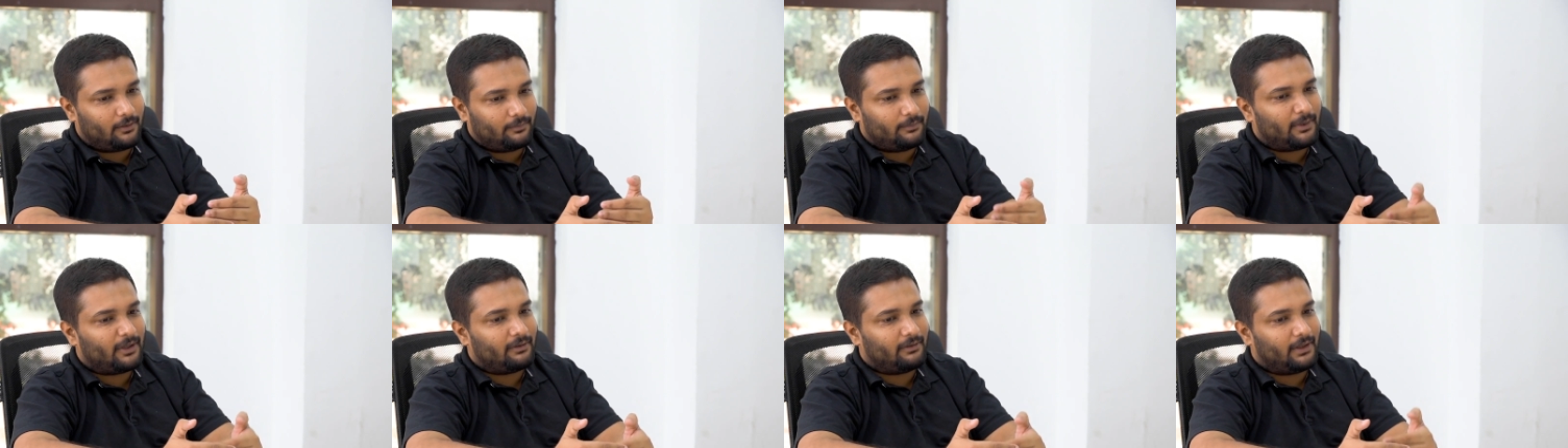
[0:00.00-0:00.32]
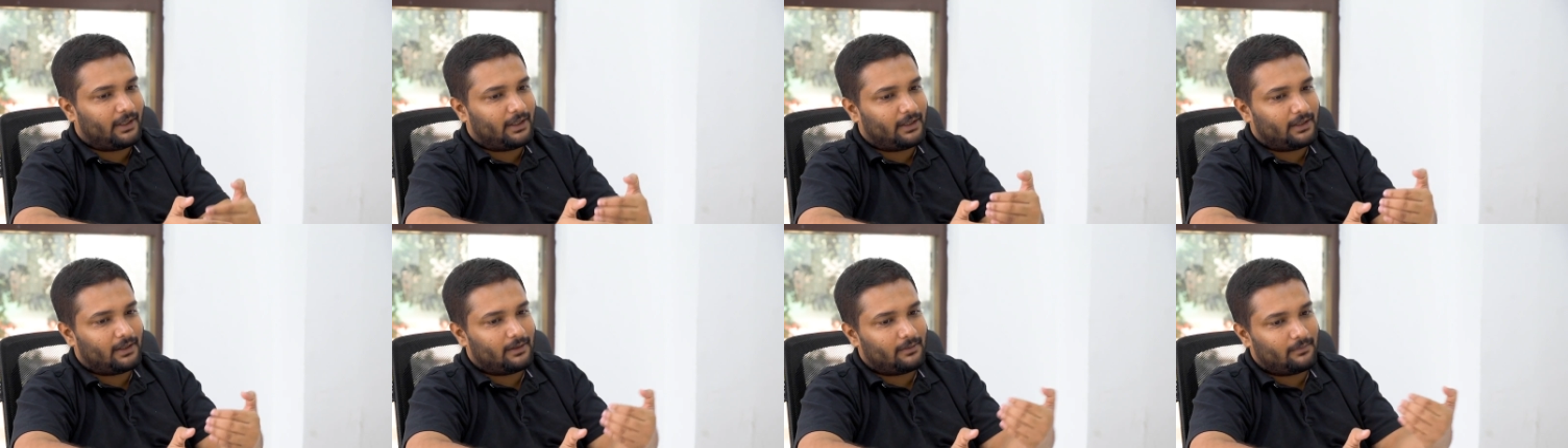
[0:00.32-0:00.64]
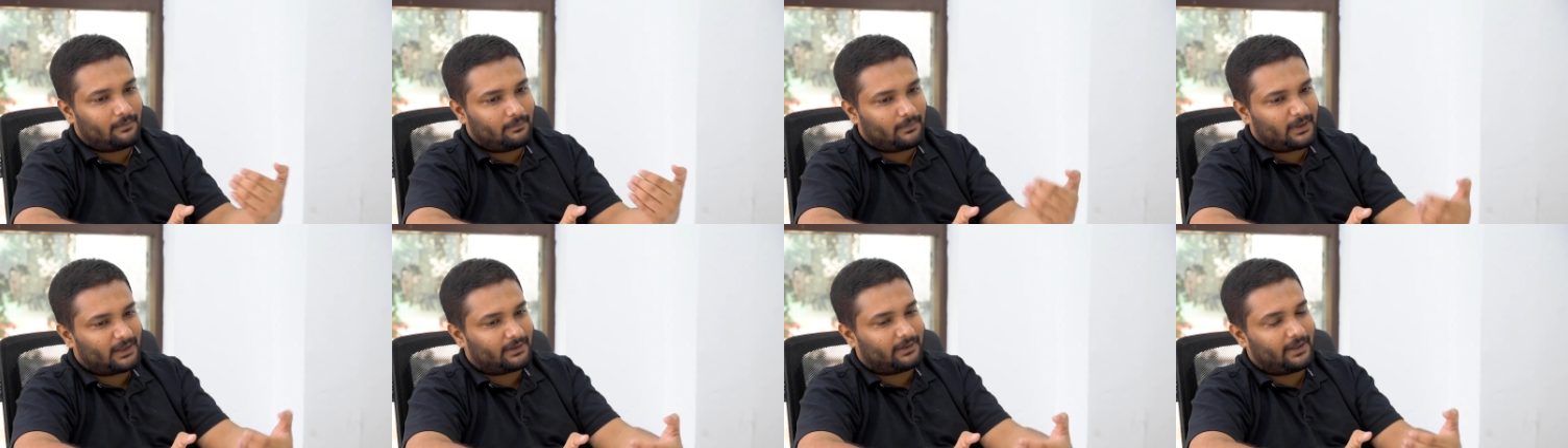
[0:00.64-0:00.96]

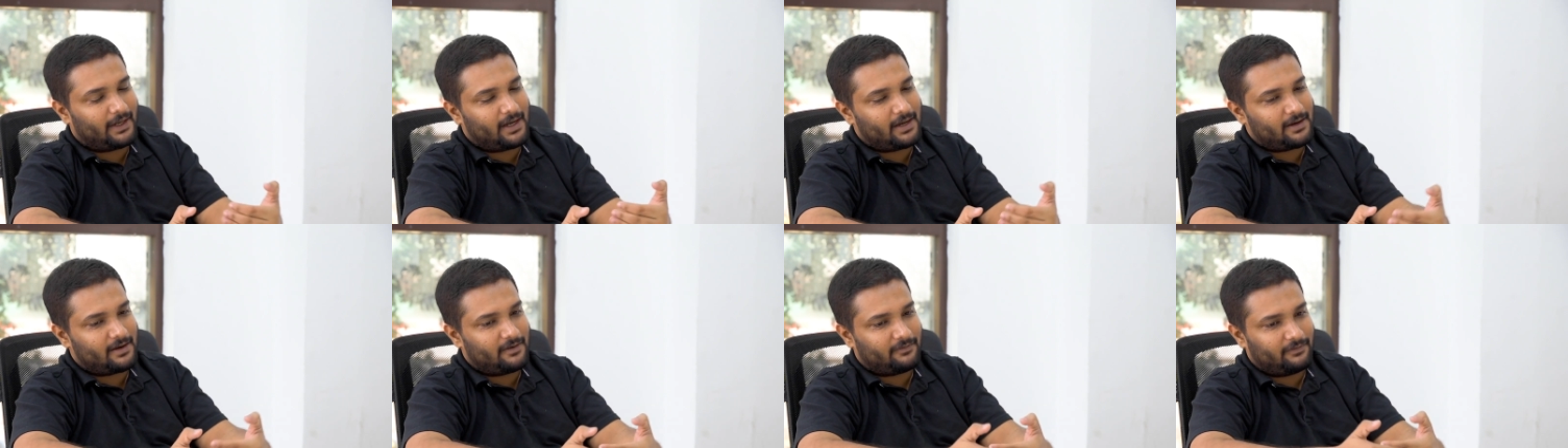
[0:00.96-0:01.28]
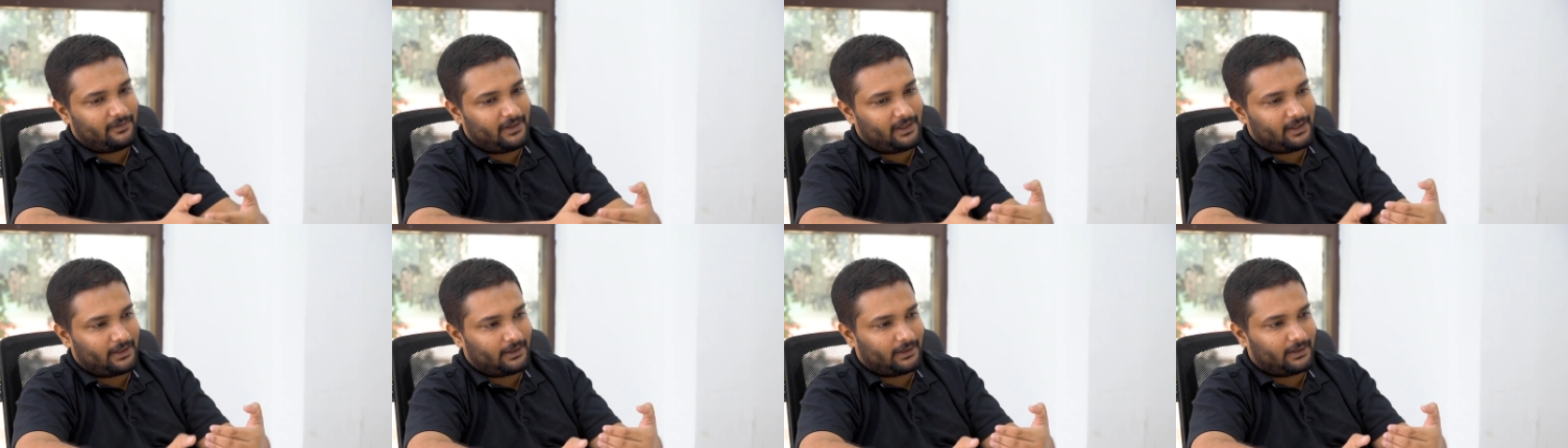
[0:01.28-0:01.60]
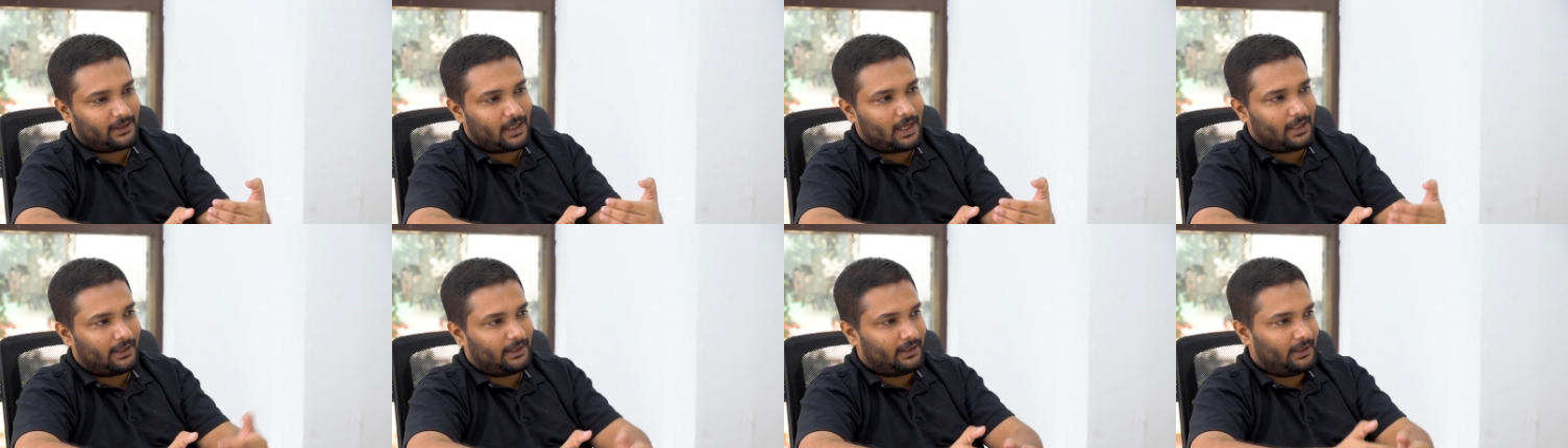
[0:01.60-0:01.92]
between my 300 feet and
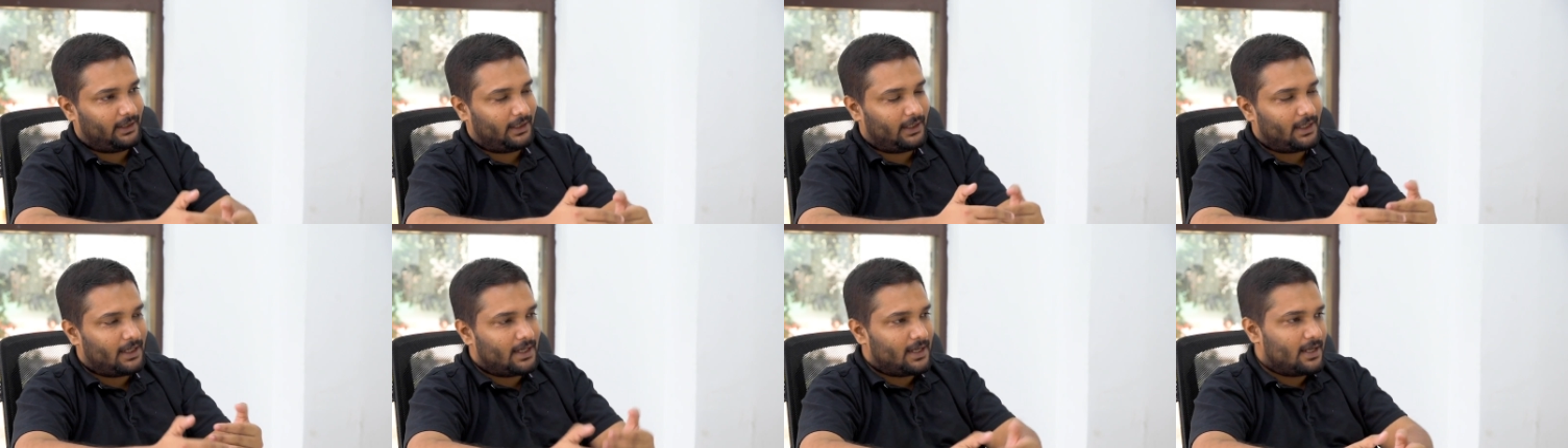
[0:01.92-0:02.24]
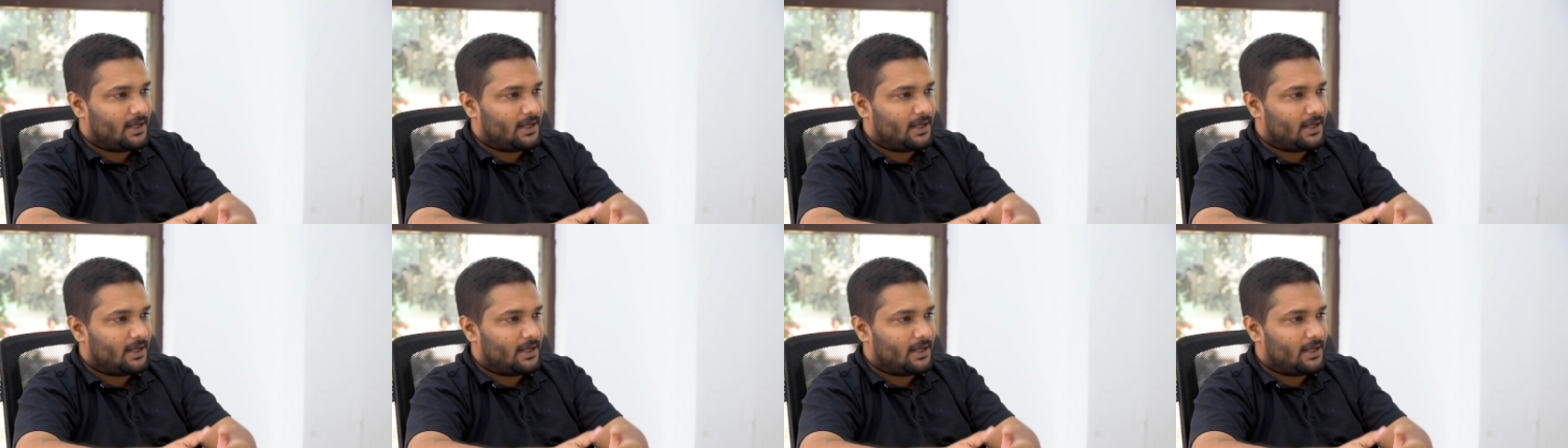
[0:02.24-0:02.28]
Gnani,